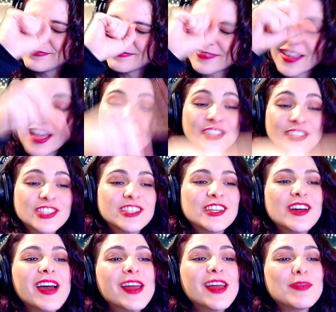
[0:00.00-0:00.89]
I should
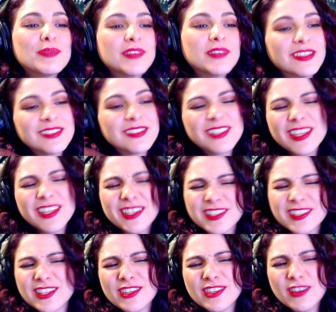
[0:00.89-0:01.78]
know how to pronounce that
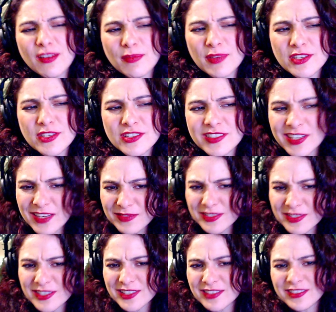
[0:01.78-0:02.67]
because I heard it a bunch of
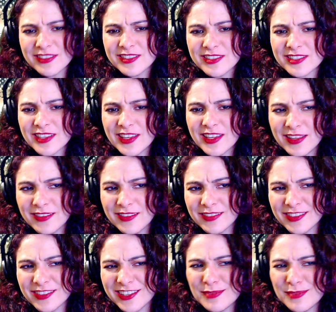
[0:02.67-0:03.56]
times because I've seen this
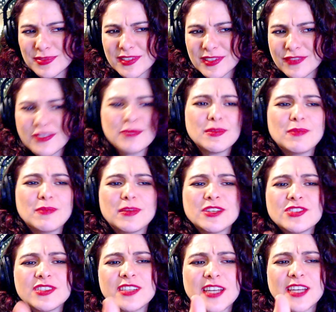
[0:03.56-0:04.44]
guy, clips of him a
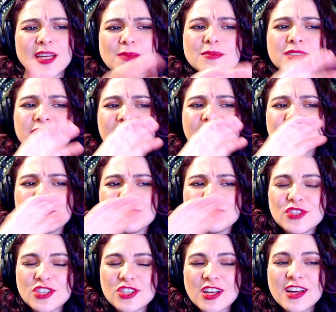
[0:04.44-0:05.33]
bunch of times.
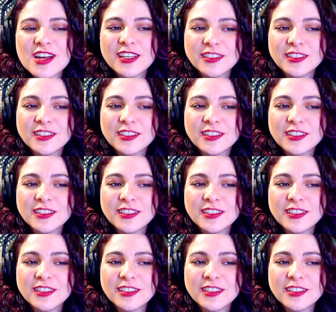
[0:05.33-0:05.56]
John.